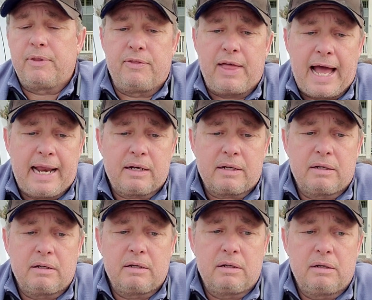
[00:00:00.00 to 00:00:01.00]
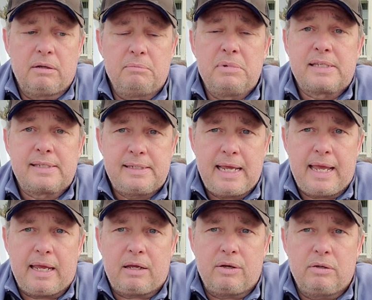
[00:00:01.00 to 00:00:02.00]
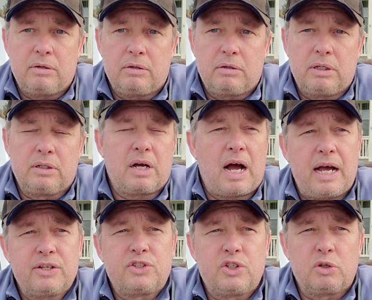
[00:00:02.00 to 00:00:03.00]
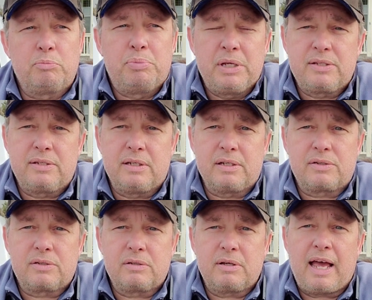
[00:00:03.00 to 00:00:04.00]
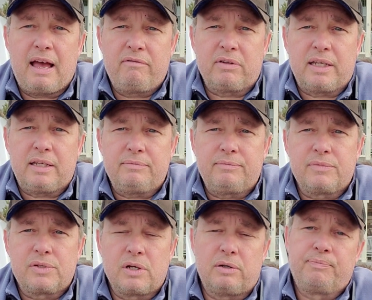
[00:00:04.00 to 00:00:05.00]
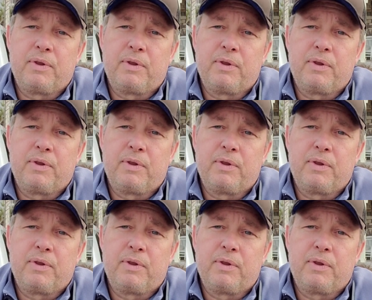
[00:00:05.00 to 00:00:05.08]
that mistake can cost your business heavily. So